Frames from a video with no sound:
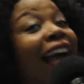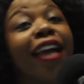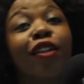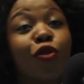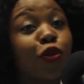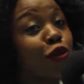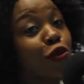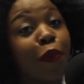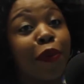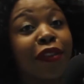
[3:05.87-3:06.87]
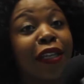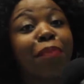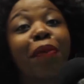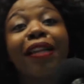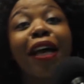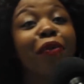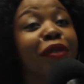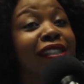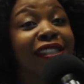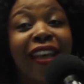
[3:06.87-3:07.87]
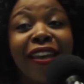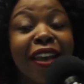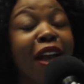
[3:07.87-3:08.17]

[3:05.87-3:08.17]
I don't know about that, but I would say